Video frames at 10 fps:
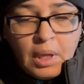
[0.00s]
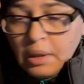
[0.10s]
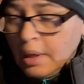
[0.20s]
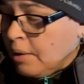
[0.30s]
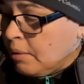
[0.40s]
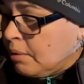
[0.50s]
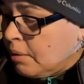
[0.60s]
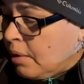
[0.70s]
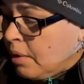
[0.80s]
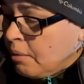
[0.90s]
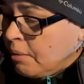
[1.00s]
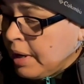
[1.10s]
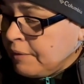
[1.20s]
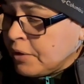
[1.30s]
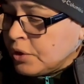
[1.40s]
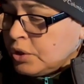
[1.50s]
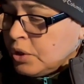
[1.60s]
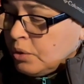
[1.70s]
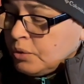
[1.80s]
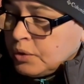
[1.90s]
Now, when I first
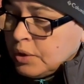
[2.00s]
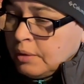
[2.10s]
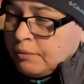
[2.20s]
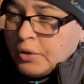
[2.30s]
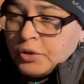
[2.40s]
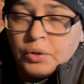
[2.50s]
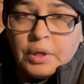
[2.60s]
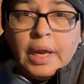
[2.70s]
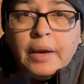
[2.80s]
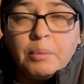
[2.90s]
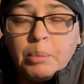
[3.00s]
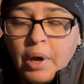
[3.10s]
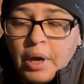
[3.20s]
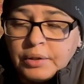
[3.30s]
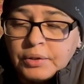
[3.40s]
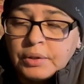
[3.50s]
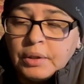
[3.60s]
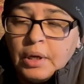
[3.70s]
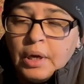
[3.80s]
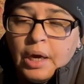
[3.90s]
took it out of the box,
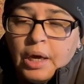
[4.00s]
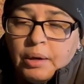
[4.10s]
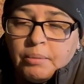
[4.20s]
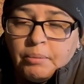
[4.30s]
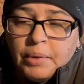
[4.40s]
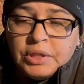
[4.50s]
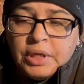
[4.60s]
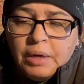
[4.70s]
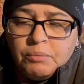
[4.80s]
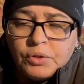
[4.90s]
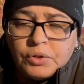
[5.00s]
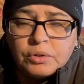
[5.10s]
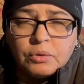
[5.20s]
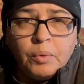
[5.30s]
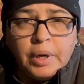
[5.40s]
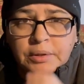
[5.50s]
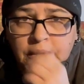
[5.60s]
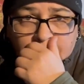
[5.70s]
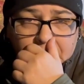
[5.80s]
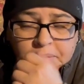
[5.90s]
my chain was quite
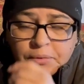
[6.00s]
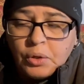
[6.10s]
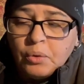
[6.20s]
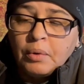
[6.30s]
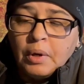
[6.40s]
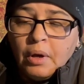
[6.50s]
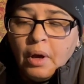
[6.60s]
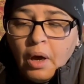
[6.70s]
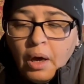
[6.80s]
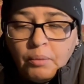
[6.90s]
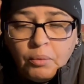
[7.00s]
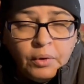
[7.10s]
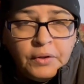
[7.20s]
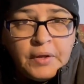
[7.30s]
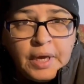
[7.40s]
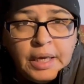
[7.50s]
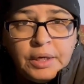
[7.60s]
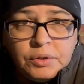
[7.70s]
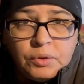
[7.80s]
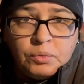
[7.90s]
tight. So only thing I had to
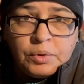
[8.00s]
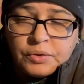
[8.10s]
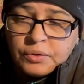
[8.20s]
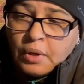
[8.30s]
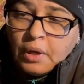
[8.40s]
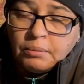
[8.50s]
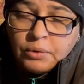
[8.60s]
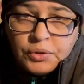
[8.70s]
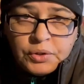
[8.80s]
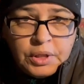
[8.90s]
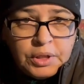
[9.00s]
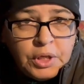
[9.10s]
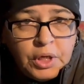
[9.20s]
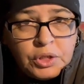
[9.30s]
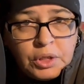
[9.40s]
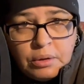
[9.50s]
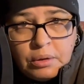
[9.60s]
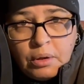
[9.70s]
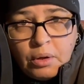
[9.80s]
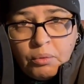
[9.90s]
do was loosen the tension,
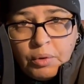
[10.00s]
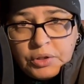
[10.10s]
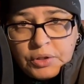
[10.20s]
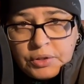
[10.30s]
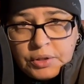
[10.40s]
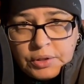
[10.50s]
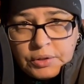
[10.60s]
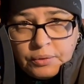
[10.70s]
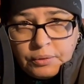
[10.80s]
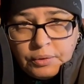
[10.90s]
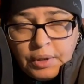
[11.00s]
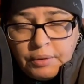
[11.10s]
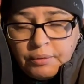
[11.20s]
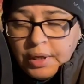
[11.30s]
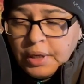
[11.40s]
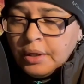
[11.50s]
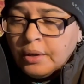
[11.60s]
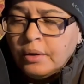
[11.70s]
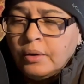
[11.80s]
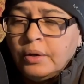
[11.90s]
which is this little nut right
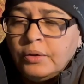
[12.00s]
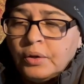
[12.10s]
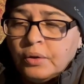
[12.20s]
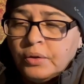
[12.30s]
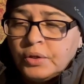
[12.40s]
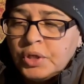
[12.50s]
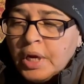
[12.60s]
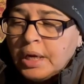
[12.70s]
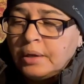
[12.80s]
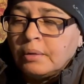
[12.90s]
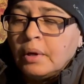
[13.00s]
here on the chain.